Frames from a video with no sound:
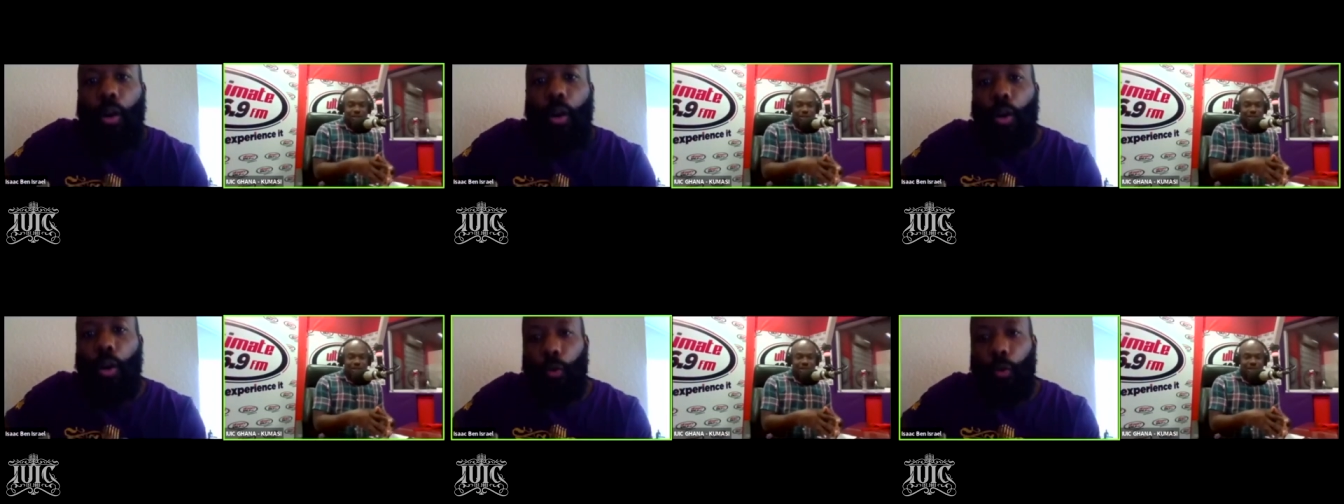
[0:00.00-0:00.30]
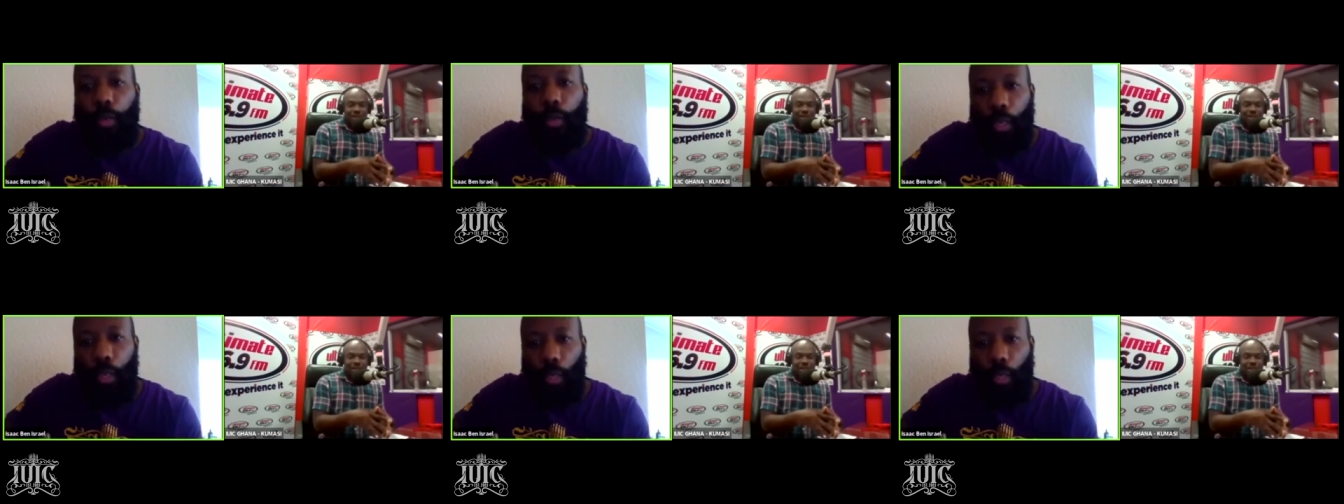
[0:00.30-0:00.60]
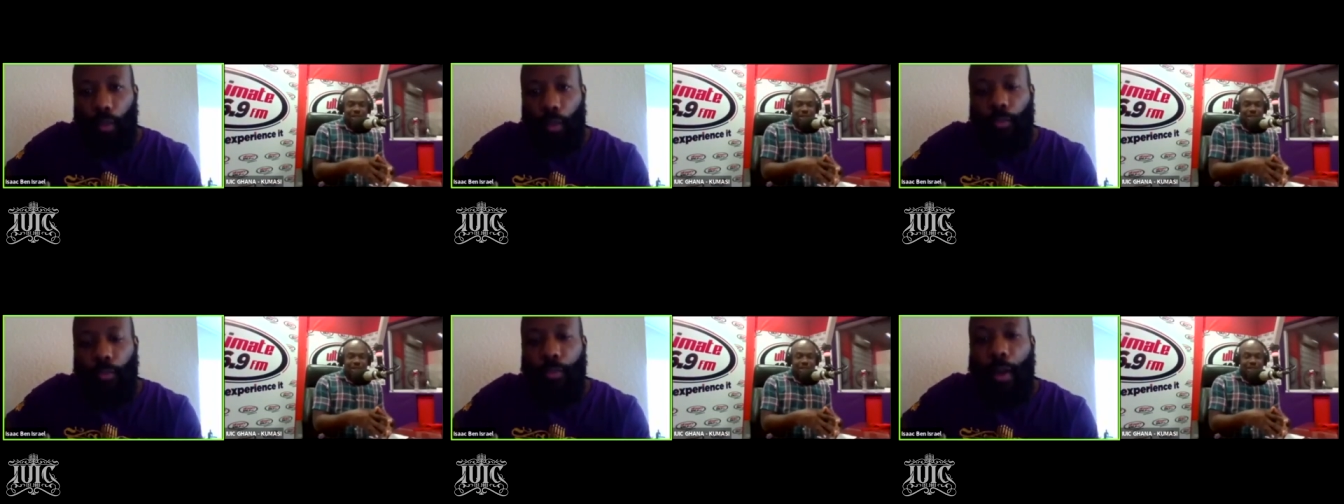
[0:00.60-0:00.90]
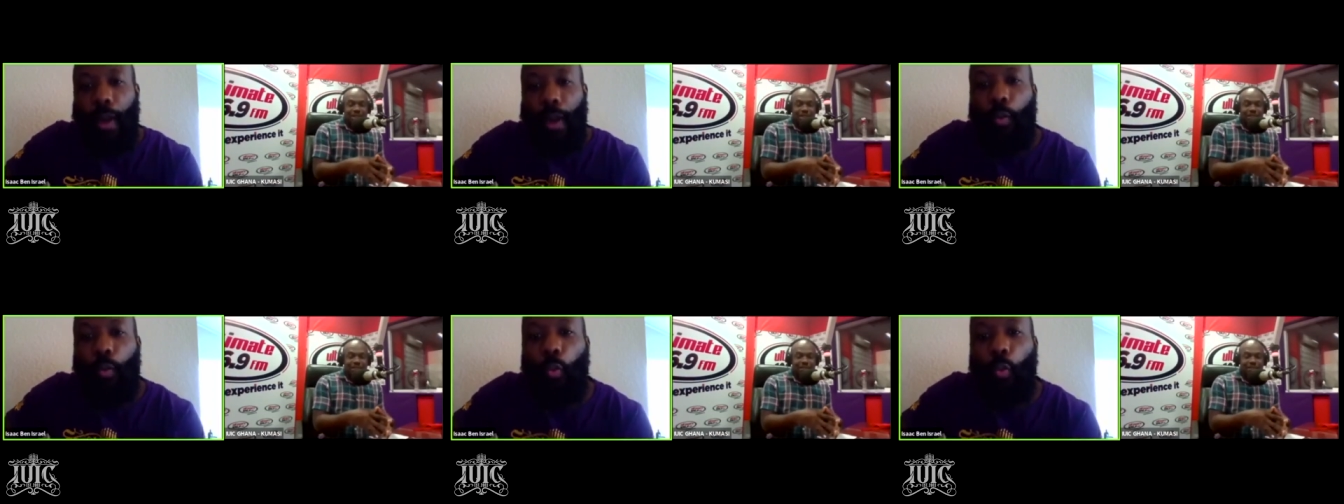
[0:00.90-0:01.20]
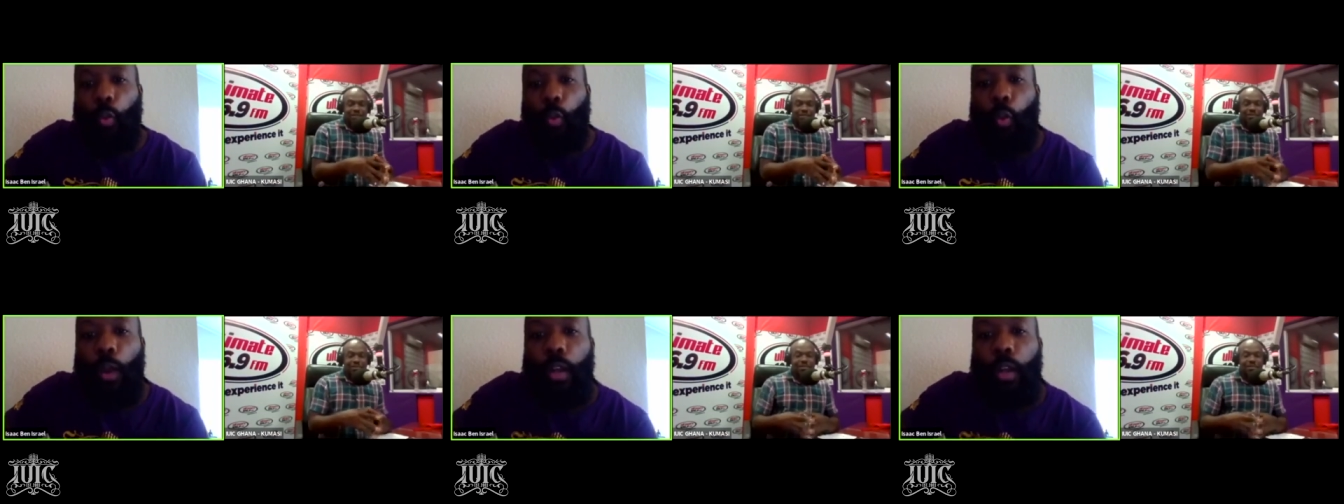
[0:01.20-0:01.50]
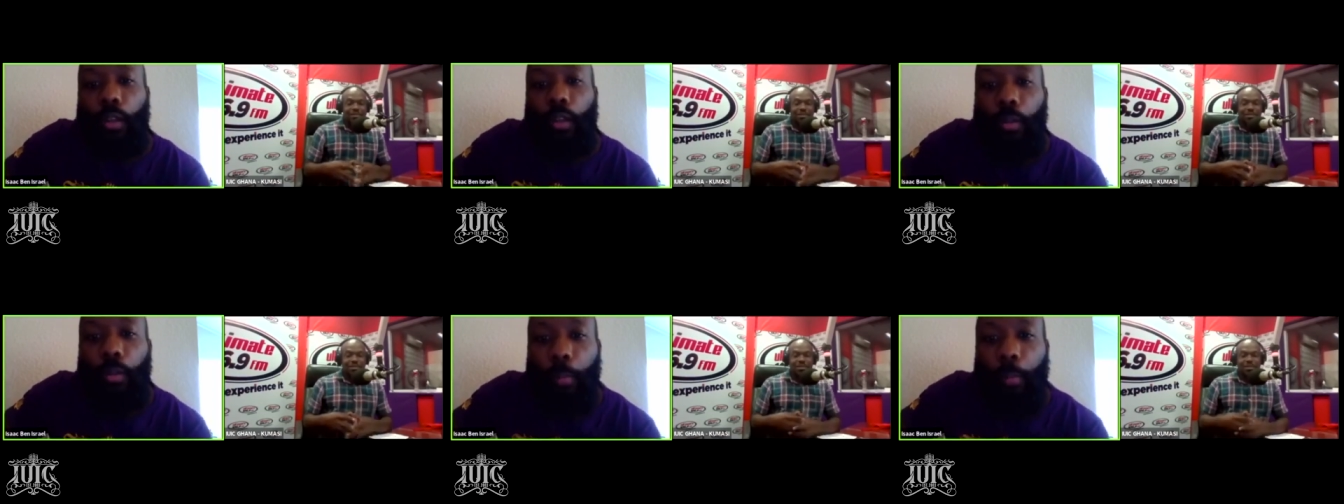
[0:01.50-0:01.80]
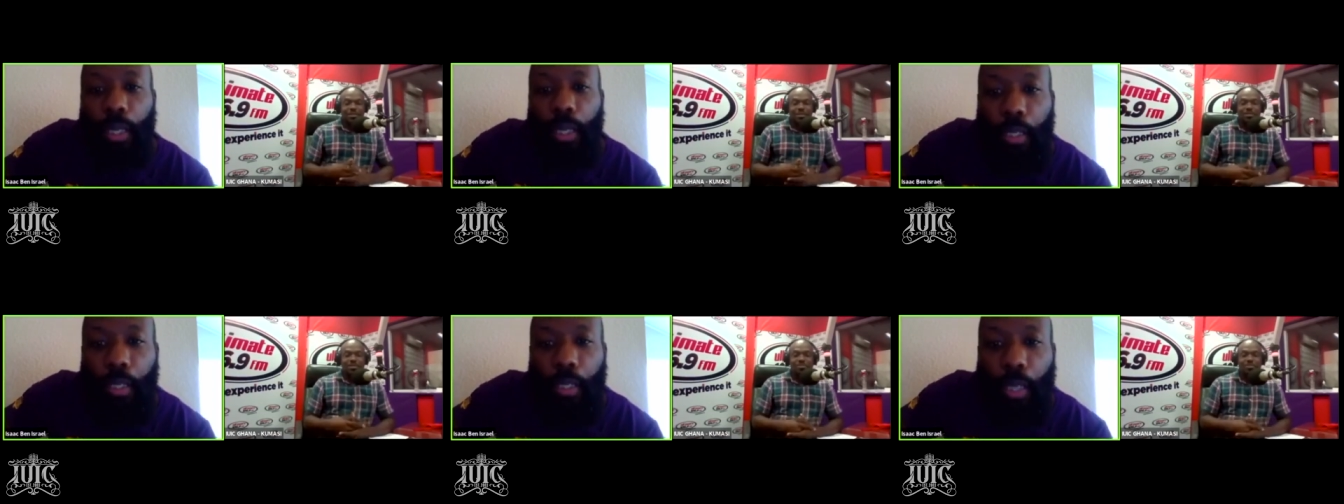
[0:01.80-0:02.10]
Okay. Thy will
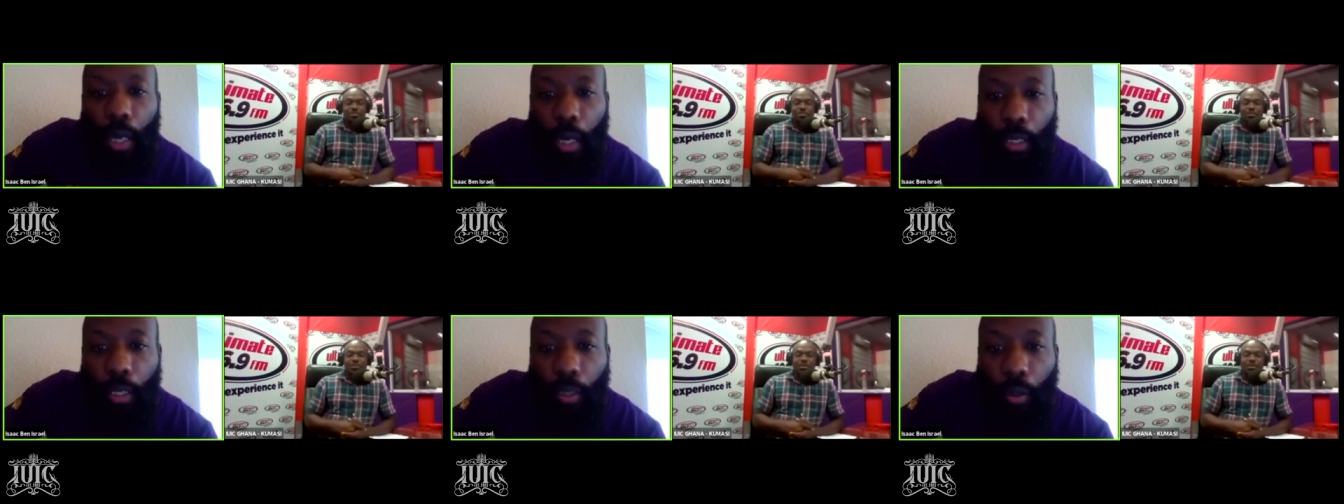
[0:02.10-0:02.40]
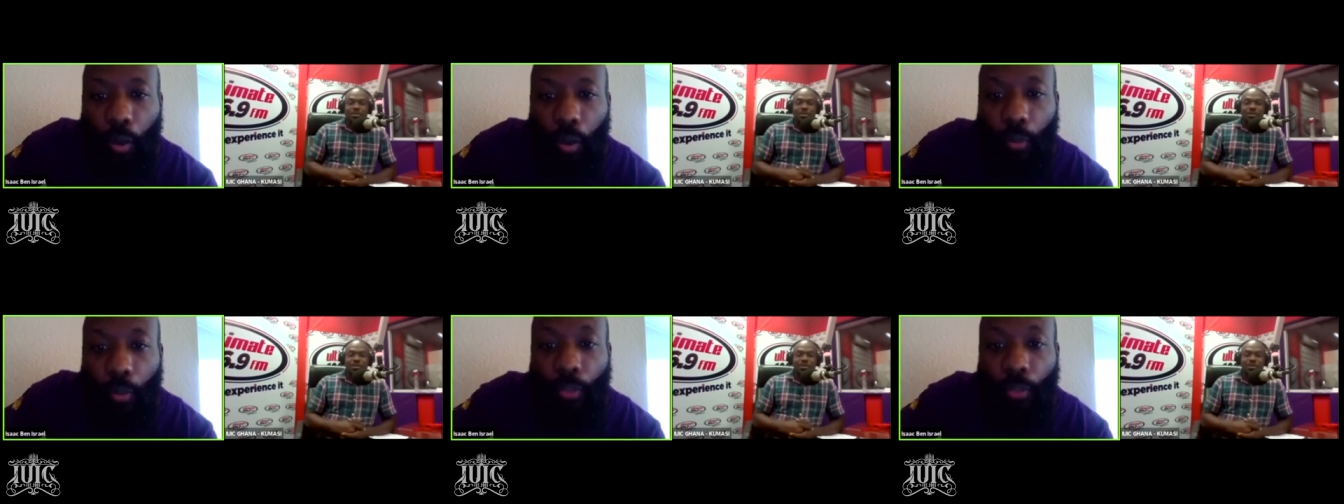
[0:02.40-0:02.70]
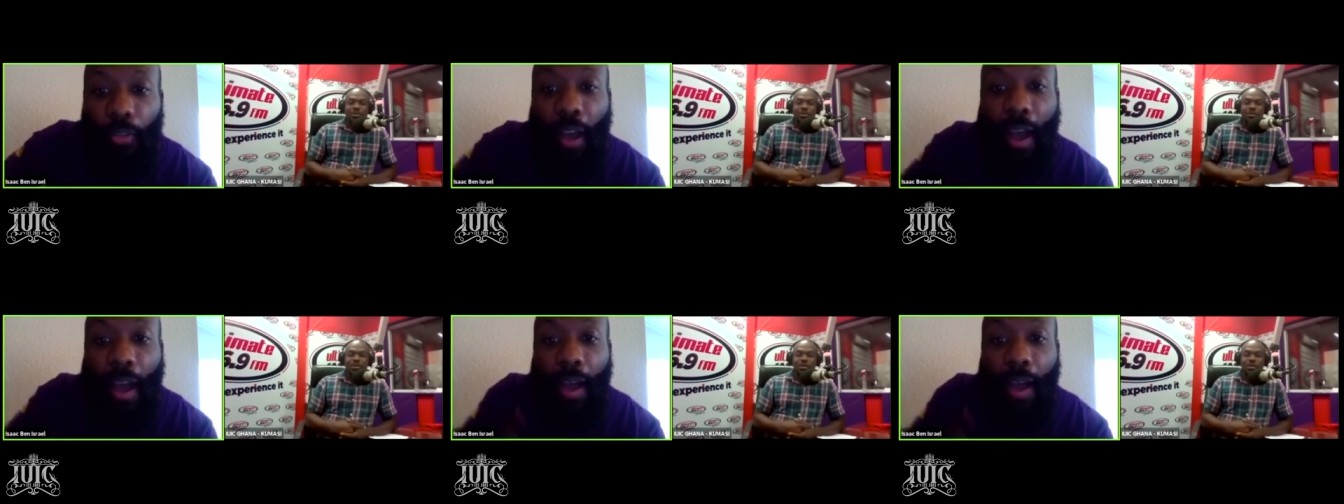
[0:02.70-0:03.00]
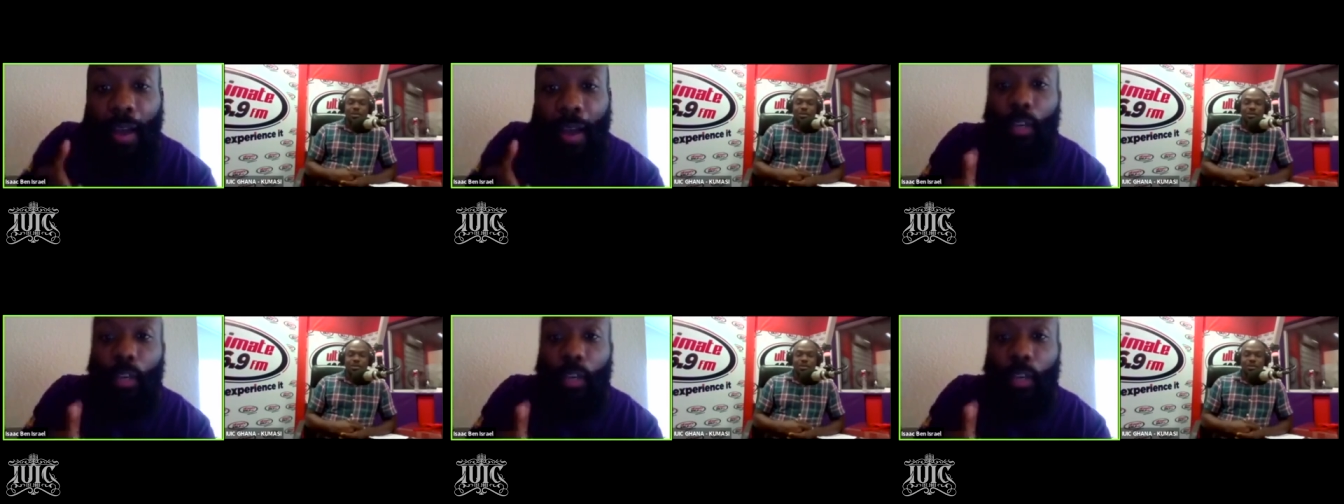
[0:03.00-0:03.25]
be done, thy